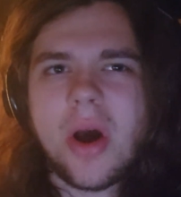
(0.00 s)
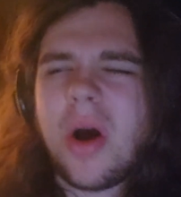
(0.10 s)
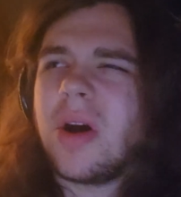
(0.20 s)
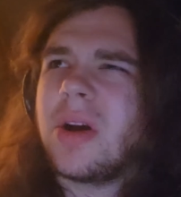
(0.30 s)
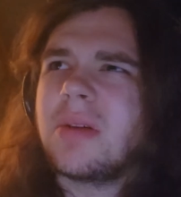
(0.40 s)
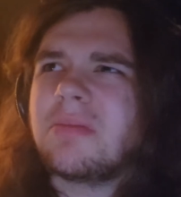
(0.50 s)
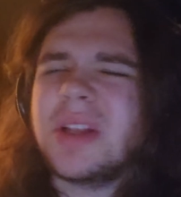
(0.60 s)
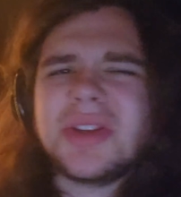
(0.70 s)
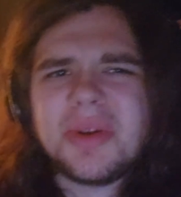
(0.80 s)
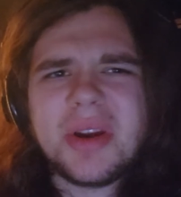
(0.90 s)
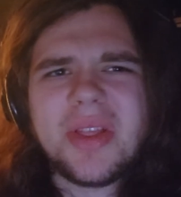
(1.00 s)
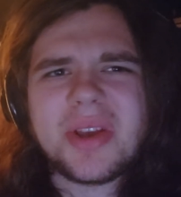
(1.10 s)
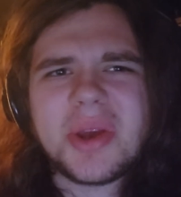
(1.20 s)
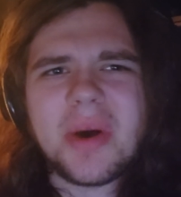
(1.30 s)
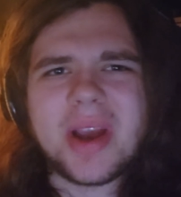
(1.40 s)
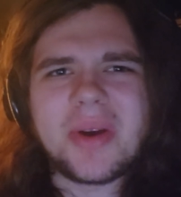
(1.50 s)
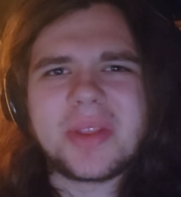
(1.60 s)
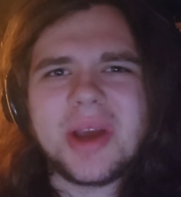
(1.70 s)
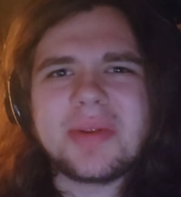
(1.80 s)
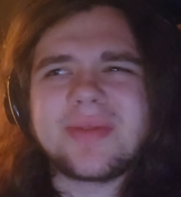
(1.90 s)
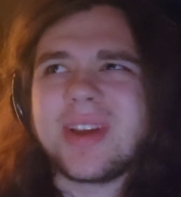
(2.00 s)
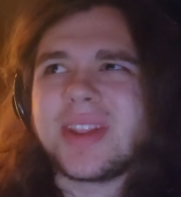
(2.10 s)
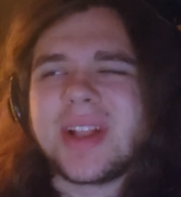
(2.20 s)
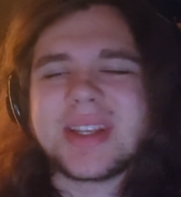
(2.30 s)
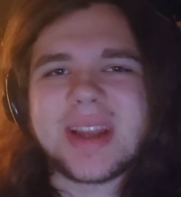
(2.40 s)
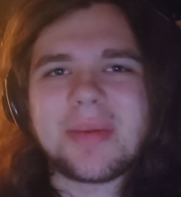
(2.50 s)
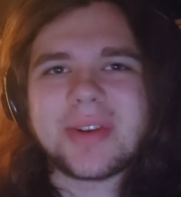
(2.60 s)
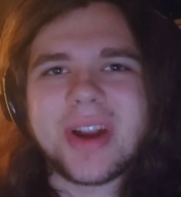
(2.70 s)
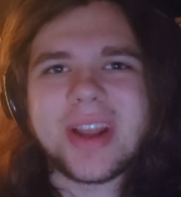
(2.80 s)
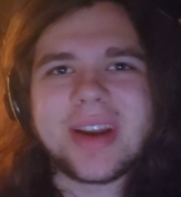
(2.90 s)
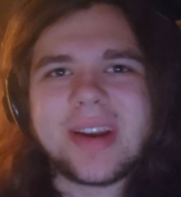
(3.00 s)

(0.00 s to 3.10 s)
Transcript: Or let's do another QR code. That was fun the last time I tried it.